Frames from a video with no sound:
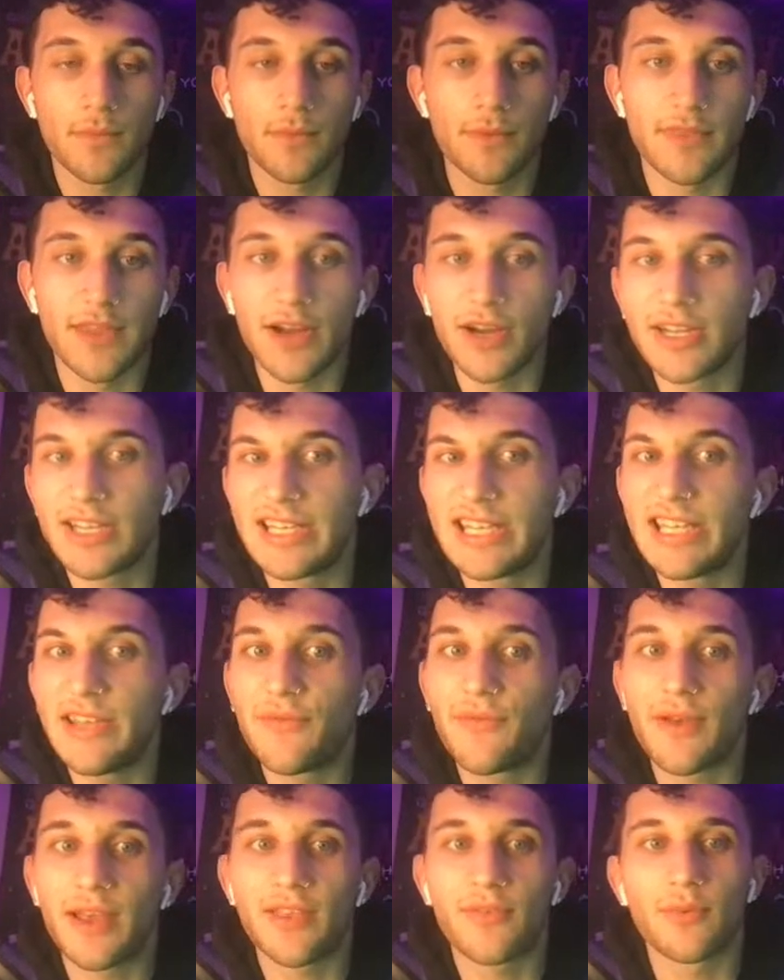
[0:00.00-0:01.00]
Their
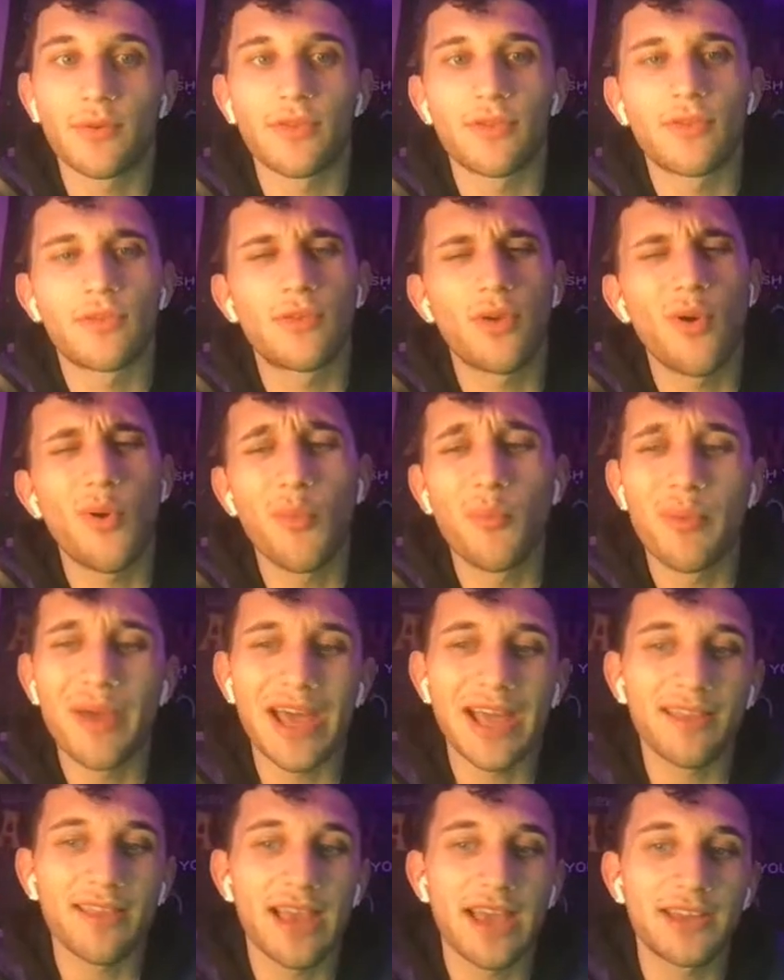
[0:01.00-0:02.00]
defense was so
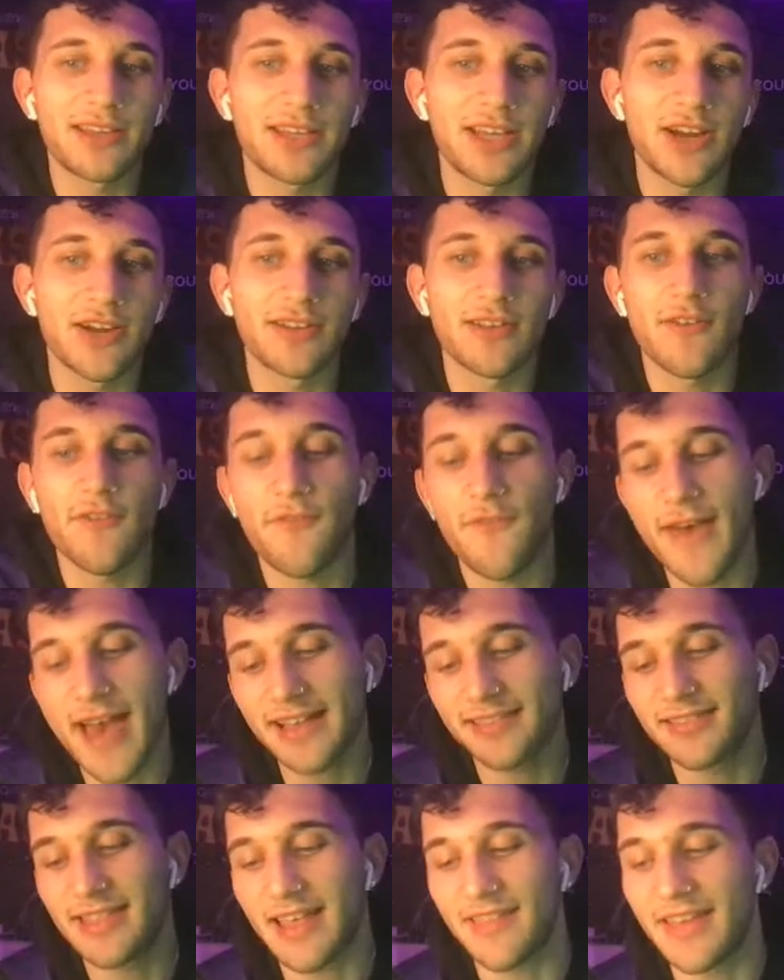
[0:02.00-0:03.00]
bad last year, and the
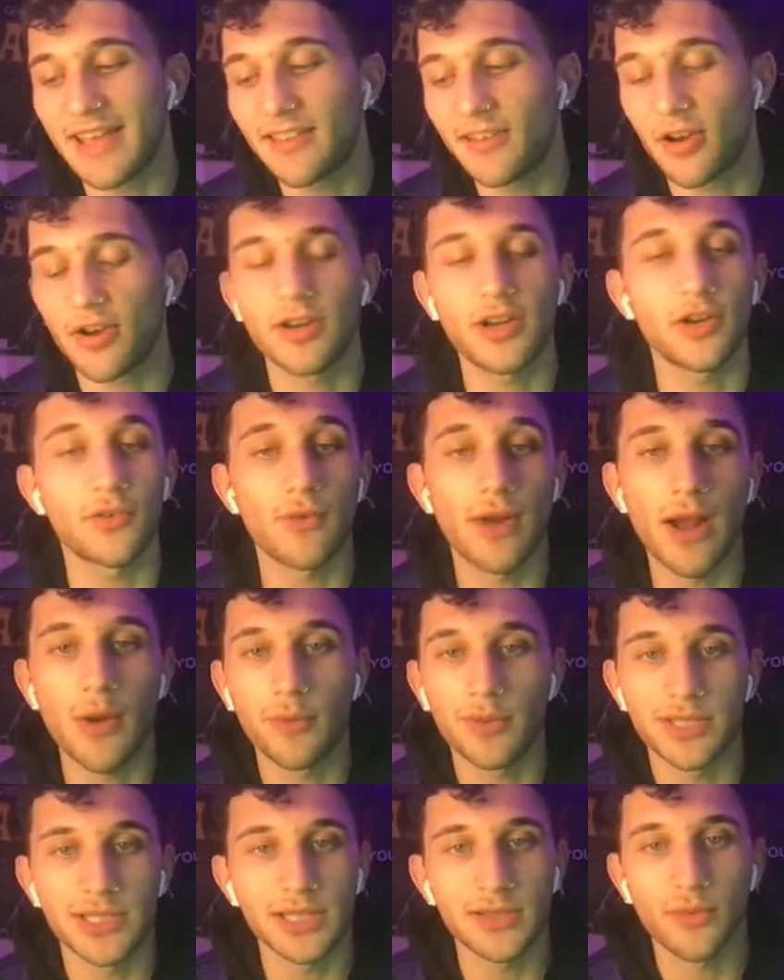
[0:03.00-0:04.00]
fact that they turned it around
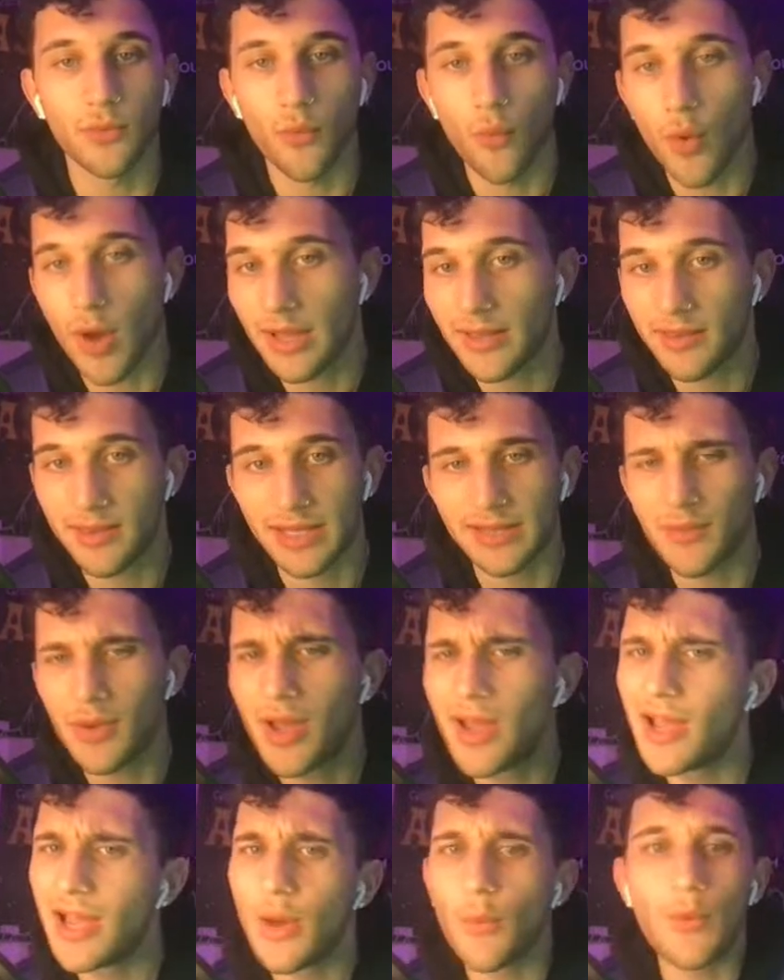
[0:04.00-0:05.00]
with just one season.
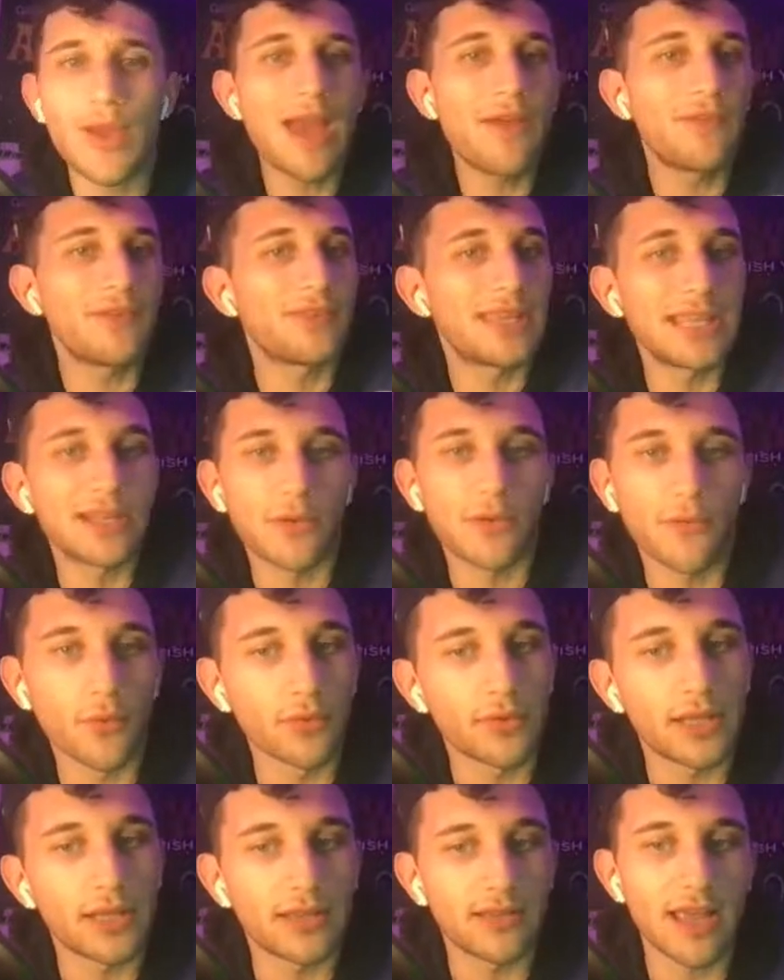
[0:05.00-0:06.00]
We haven't even seen the
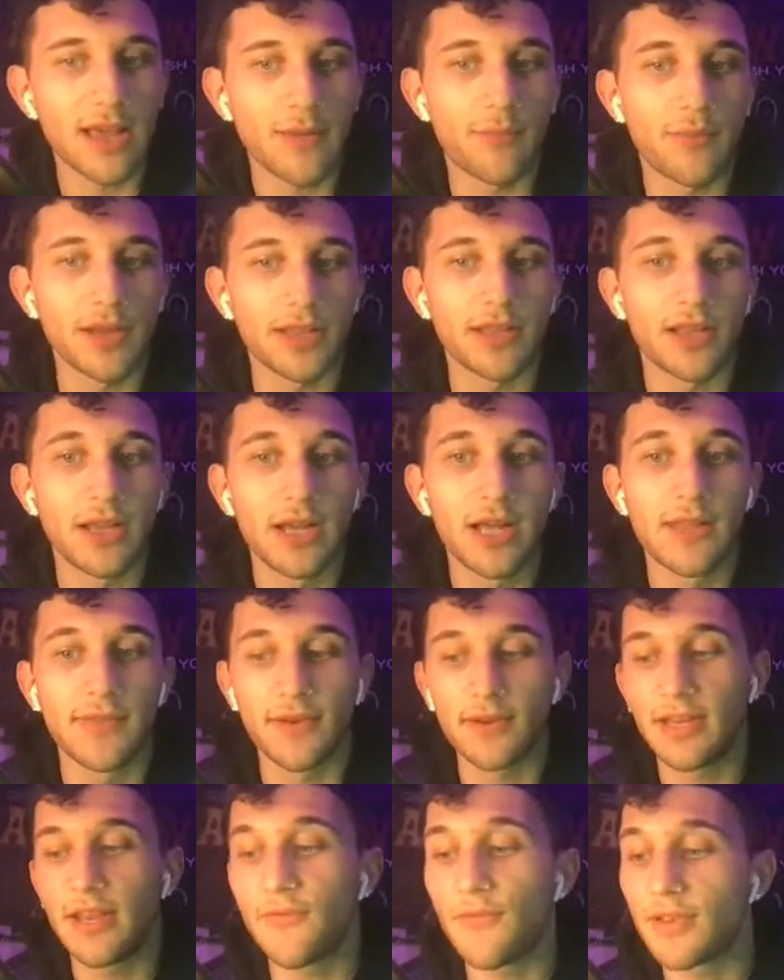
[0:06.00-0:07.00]
full season yet, but their
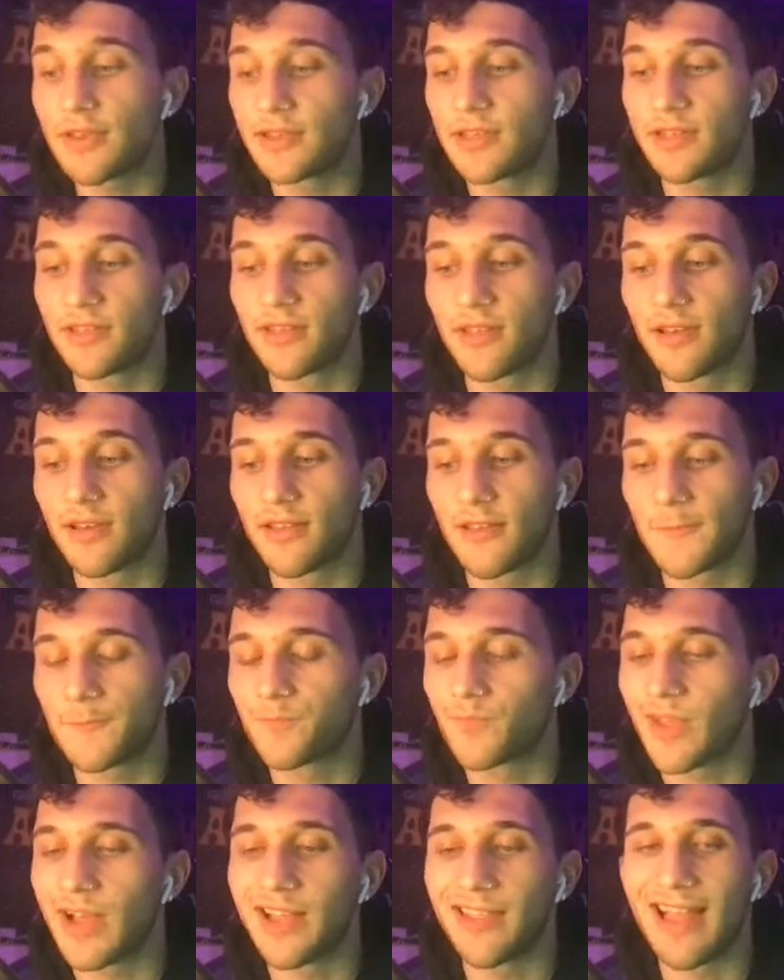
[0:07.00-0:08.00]
defense just looks
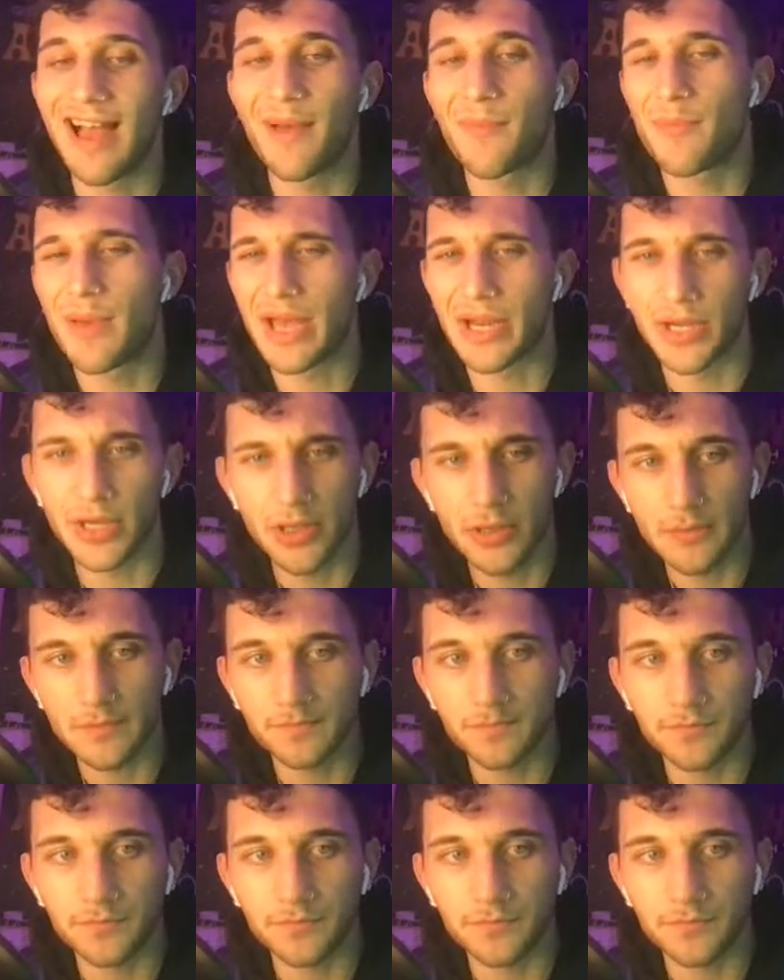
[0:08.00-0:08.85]
a lot better.